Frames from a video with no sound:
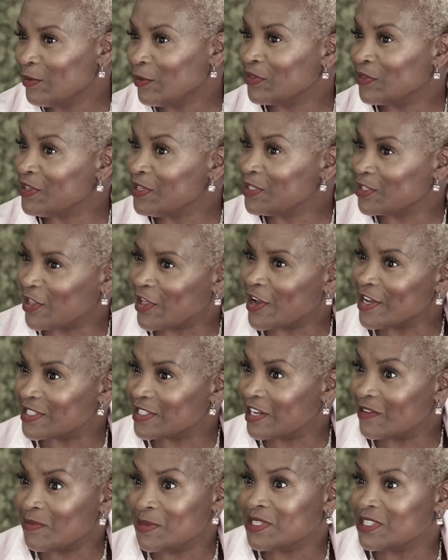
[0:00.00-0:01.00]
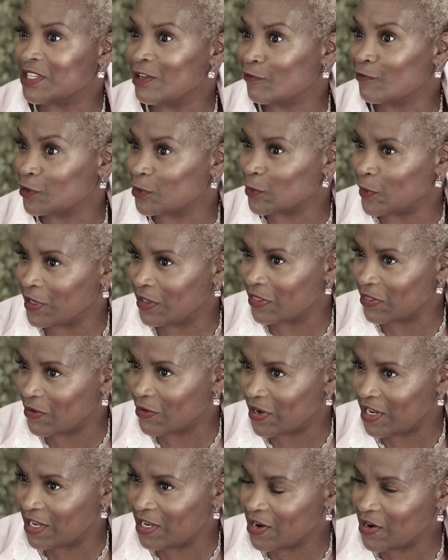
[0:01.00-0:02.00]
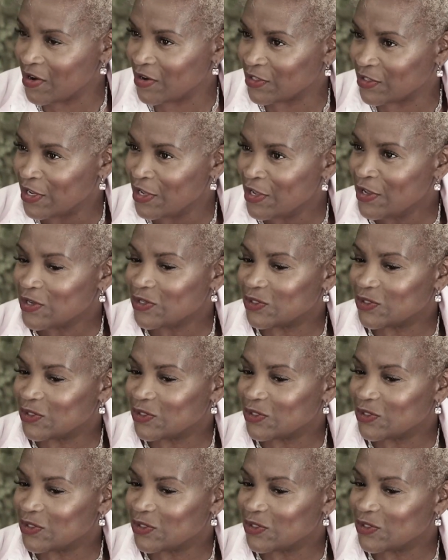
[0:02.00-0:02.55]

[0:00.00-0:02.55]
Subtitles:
with these clients that I've been seeing for 20, 30 years.